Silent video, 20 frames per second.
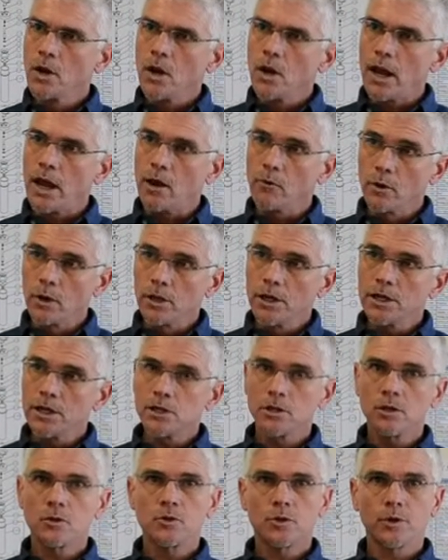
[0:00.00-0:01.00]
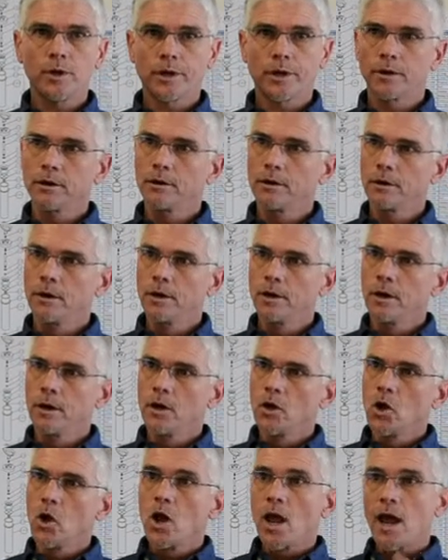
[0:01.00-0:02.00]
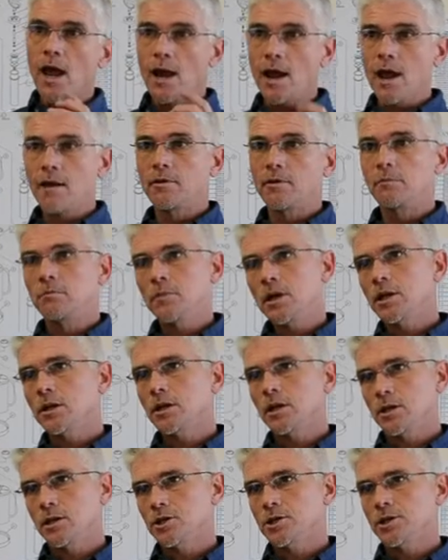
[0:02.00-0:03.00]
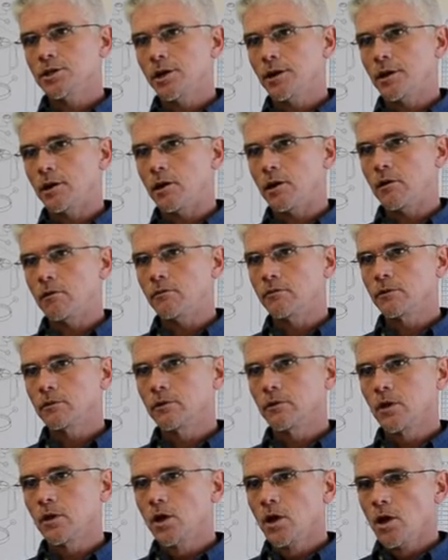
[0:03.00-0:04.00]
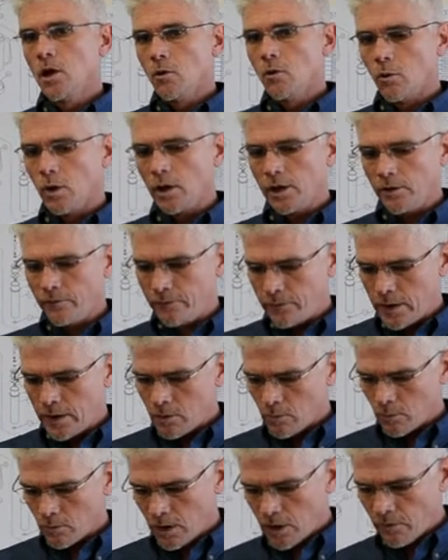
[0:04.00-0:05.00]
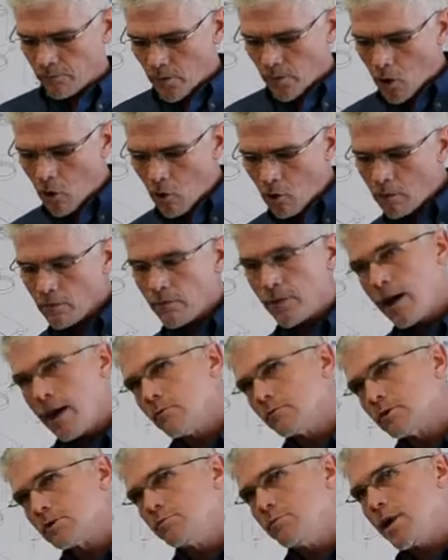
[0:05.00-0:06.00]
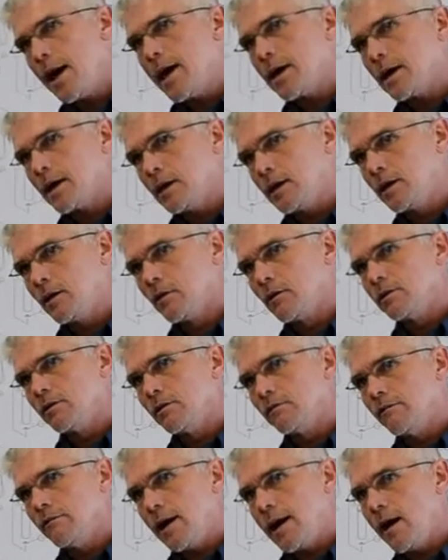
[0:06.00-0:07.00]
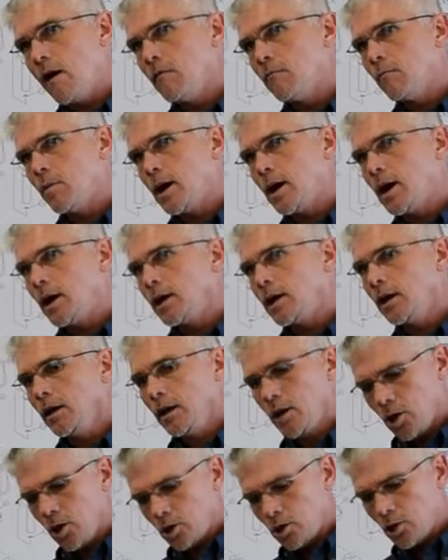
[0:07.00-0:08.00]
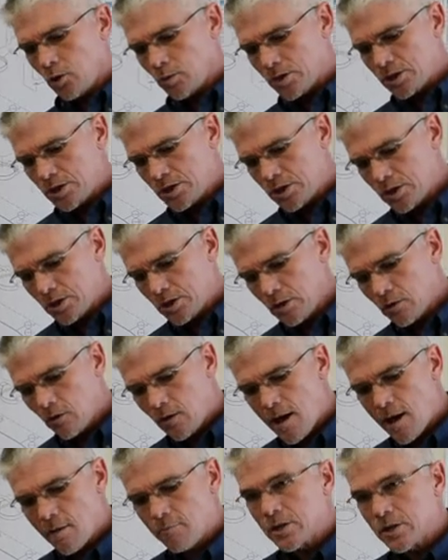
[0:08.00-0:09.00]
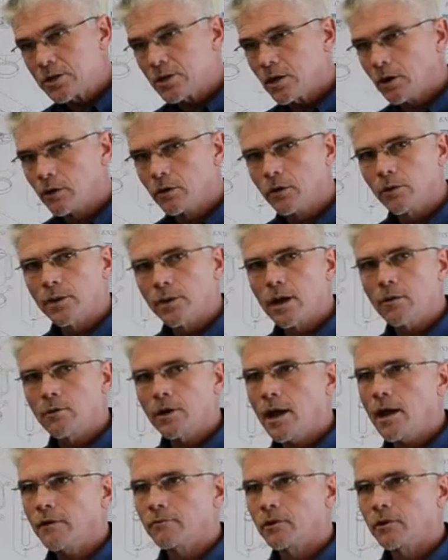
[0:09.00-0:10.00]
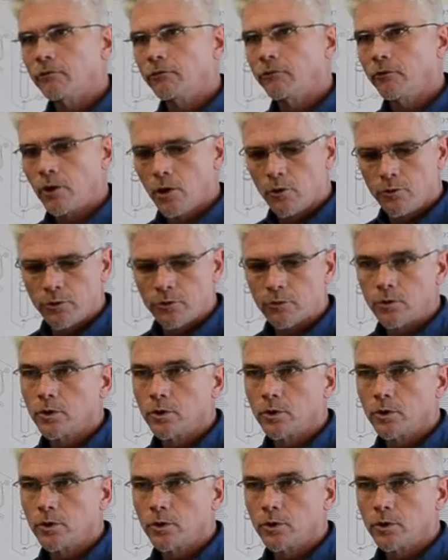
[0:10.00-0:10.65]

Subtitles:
and release the trigger and have immediate shut off. Well, if all of that was back here in the valve body, you would still have material that would have to flow through.